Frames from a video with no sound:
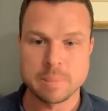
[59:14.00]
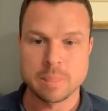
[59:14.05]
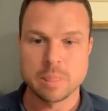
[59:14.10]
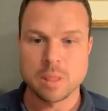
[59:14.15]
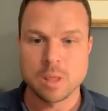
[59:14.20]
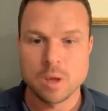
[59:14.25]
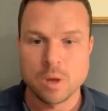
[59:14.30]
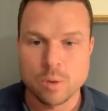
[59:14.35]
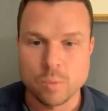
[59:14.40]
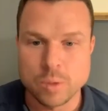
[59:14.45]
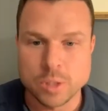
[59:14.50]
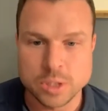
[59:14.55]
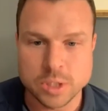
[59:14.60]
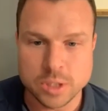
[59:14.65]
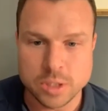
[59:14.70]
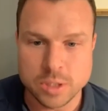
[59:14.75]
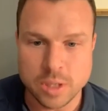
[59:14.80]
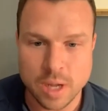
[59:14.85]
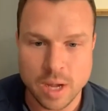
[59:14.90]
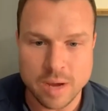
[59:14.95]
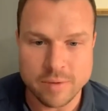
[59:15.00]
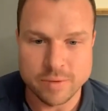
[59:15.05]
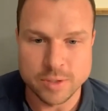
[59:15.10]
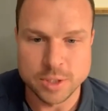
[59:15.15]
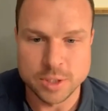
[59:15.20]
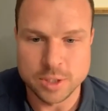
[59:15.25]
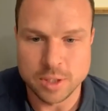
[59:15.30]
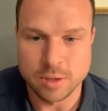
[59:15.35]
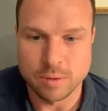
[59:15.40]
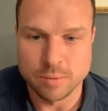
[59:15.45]
We should have a
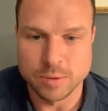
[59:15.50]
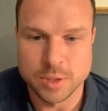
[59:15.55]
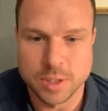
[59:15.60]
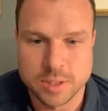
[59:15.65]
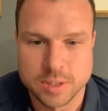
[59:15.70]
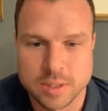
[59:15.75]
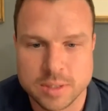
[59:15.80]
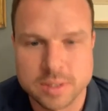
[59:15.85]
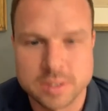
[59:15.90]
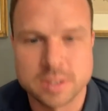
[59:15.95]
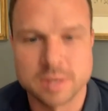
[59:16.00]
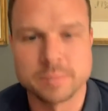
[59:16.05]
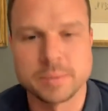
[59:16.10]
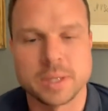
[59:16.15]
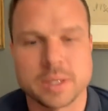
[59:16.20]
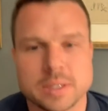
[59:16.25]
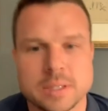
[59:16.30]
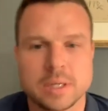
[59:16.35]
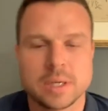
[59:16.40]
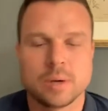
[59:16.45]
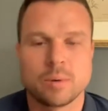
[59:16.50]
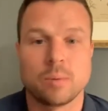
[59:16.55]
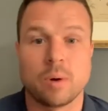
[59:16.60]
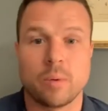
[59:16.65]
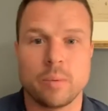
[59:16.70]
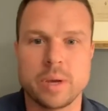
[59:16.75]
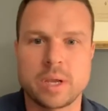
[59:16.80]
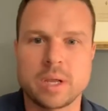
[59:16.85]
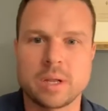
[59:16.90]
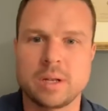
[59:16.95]
show just on the subject. Well, we
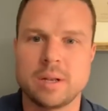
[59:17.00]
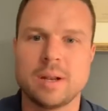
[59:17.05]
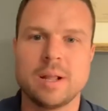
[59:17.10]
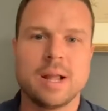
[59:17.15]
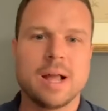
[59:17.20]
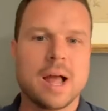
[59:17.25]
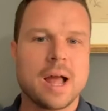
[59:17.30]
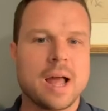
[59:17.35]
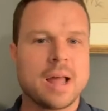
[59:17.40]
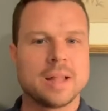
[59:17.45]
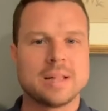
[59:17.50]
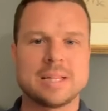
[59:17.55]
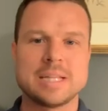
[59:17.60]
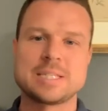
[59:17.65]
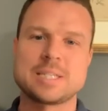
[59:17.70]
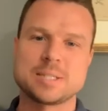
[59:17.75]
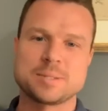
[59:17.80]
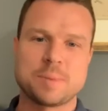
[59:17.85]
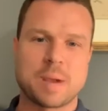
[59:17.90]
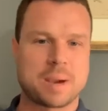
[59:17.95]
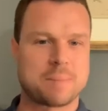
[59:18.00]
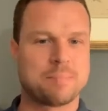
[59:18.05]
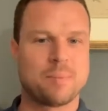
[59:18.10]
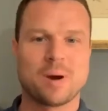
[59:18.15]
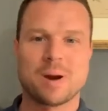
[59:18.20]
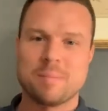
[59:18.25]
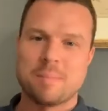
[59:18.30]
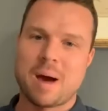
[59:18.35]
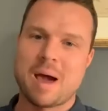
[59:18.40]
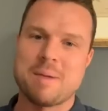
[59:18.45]
can. This is like one of
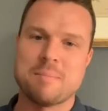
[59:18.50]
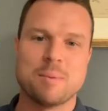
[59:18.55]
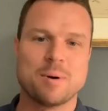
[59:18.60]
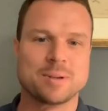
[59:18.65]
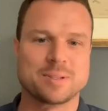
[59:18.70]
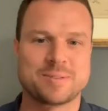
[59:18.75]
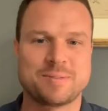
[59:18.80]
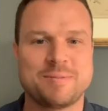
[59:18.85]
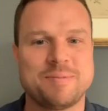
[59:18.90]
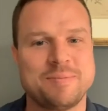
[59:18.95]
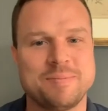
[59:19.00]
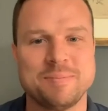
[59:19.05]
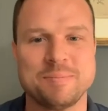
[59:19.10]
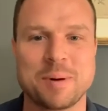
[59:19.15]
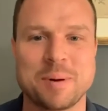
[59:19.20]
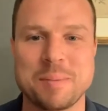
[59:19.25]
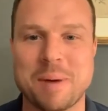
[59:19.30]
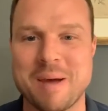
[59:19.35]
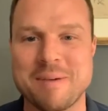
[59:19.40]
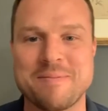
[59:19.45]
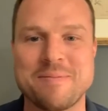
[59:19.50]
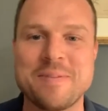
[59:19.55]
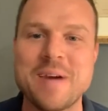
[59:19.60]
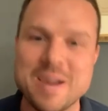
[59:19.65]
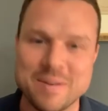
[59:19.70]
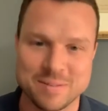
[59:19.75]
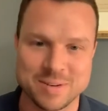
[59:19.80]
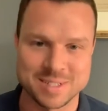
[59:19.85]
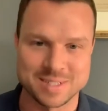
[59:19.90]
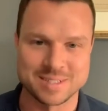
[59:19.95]
my most one of my
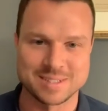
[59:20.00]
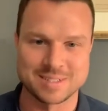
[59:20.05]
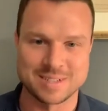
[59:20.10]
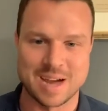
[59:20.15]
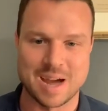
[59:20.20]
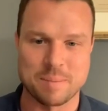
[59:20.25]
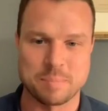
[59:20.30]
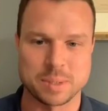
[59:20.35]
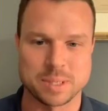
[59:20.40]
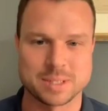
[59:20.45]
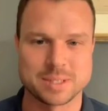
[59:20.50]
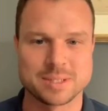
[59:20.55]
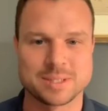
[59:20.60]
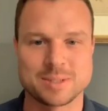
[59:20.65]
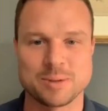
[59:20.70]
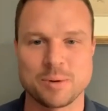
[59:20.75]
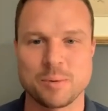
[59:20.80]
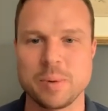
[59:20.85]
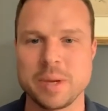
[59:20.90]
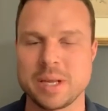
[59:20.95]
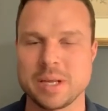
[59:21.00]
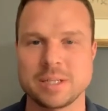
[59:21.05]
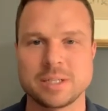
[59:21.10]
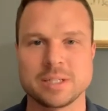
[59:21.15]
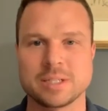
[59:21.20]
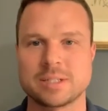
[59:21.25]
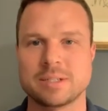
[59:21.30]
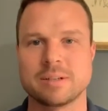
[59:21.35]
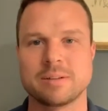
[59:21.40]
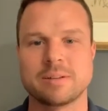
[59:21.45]
favorite topics. So we can
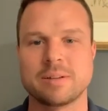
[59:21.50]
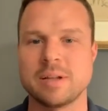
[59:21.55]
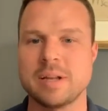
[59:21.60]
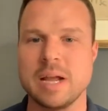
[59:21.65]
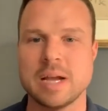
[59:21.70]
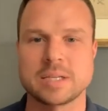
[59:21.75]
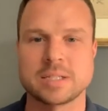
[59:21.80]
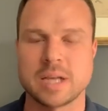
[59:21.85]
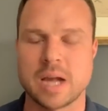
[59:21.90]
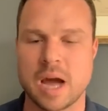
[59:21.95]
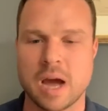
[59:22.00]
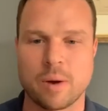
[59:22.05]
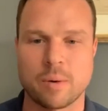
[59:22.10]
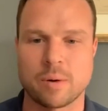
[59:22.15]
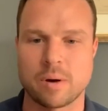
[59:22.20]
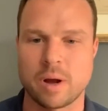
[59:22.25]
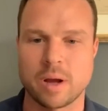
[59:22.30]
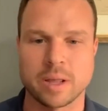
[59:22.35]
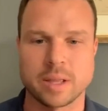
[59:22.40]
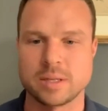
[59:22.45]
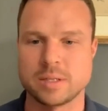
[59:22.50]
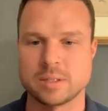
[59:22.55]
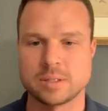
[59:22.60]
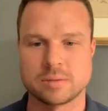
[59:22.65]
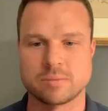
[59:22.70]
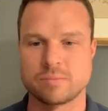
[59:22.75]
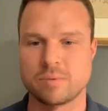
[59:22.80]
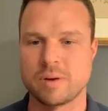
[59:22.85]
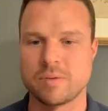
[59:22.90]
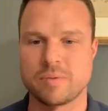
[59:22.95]
just the next hour I could just
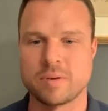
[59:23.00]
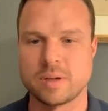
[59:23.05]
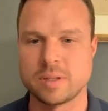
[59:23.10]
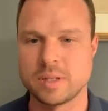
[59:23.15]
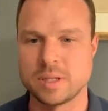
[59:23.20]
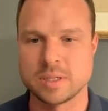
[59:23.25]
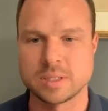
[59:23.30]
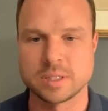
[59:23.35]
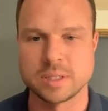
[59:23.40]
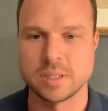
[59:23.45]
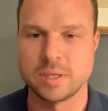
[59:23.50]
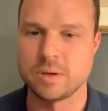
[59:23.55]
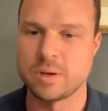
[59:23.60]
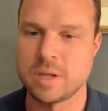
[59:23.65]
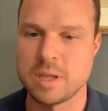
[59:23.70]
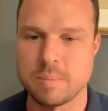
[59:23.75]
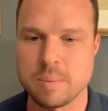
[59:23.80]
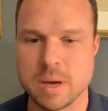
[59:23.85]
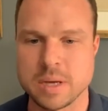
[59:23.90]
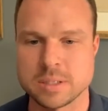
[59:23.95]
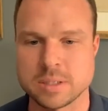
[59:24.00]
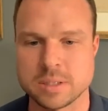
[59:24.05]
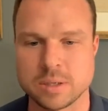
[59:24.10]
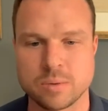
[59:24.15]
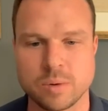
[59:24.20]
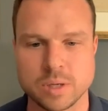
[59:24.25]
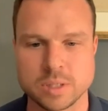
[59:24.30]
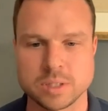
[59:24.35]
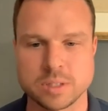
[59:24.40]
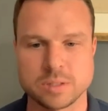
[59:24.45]
riff on this and you keep asking
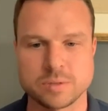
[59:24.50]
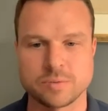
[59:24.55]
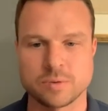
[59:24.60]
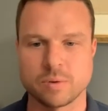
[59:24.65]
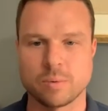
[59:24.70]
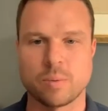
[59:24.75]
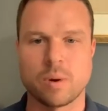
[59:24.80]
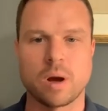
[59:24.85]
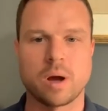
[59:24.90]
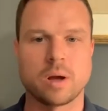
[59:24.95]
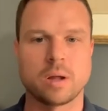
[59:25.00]
questions for a while.